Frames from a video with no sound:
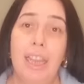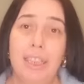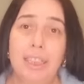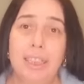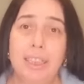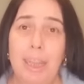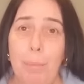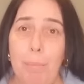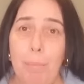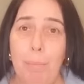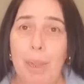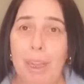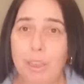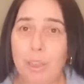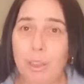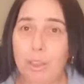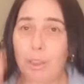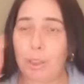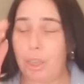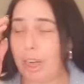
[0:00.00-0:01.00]
It's
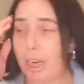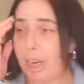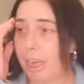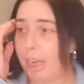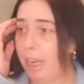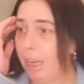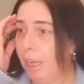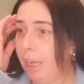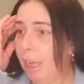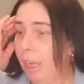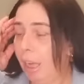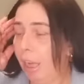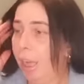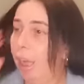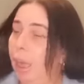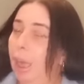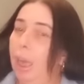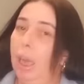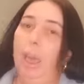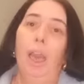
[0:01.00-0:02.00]
3:10.
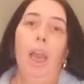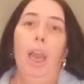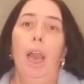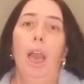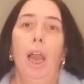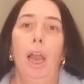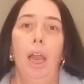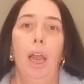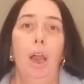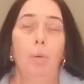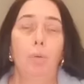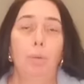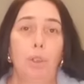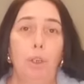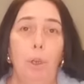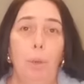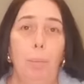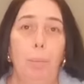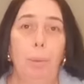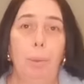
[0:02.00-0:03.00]
I was
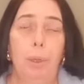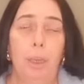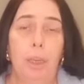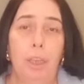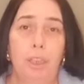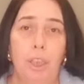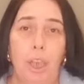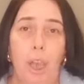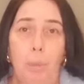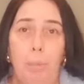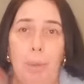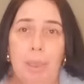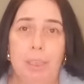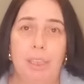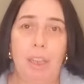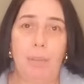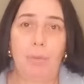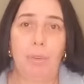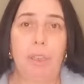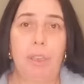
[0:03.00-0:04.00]
up at
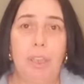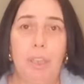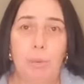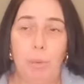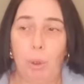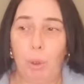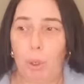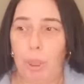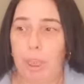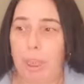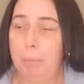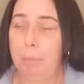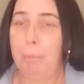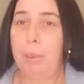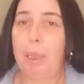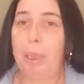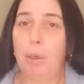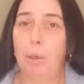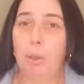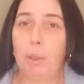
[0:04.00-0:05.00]
7:30 this morning
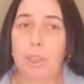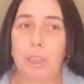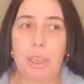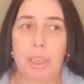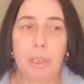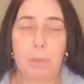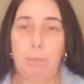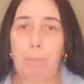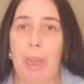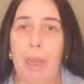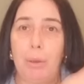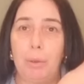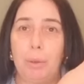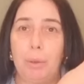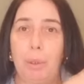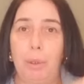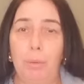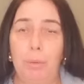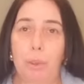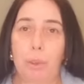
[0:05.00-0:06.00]
because this
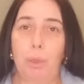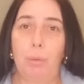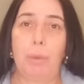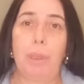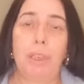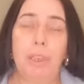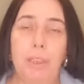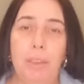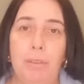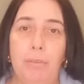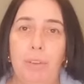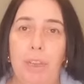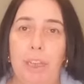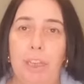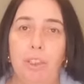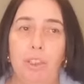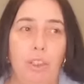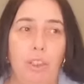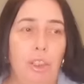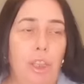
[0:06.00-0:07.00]
bloke was coming to
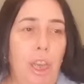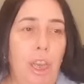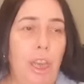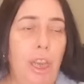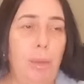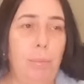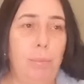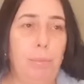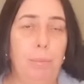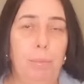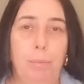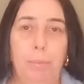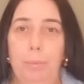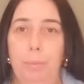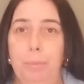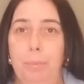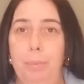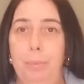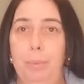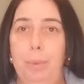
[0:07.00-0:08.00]
fetch
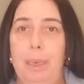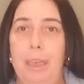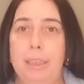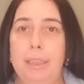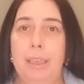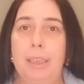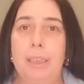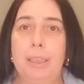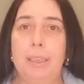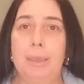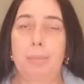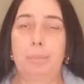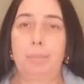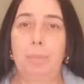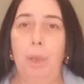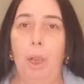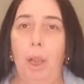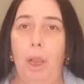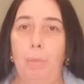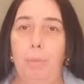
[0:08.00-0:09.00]
Les's
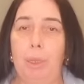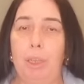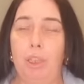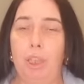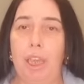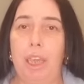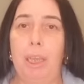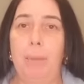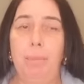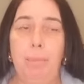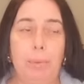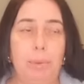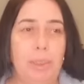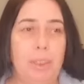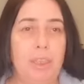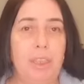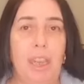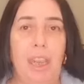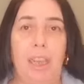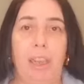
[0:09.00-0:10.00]
army jeep
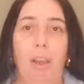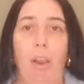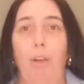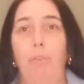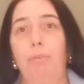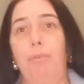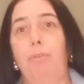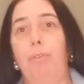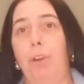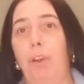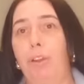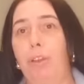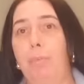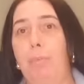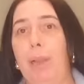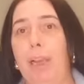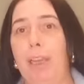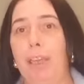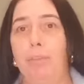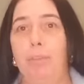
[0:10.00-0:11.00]
to take off on the
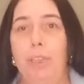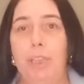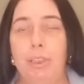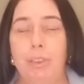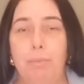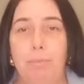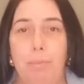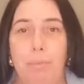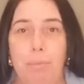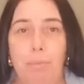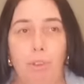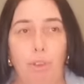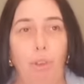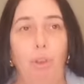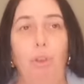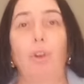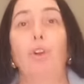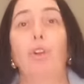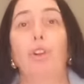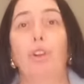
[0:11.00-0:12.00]
back of his
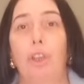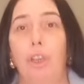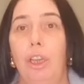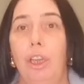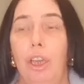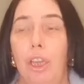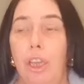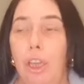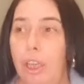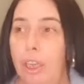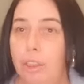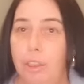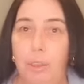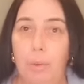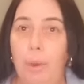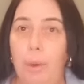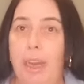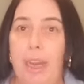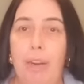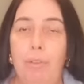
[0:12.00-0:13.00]
truck
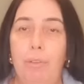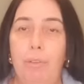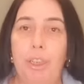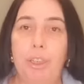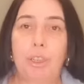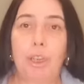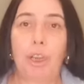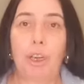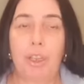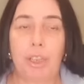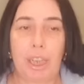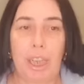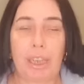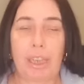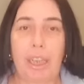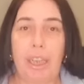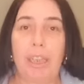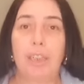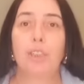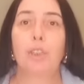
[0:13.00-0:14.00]
to wherever he's got to
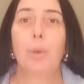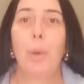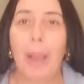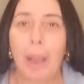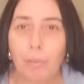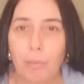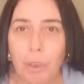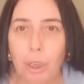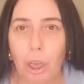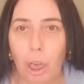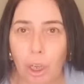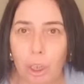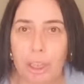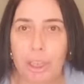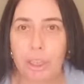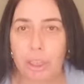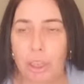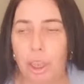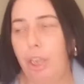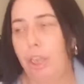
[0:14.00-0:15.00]
take it. 12:00
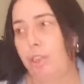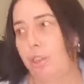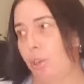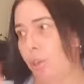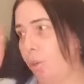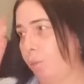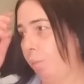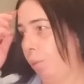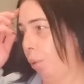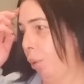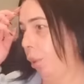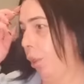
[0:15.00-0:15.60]
he turned up.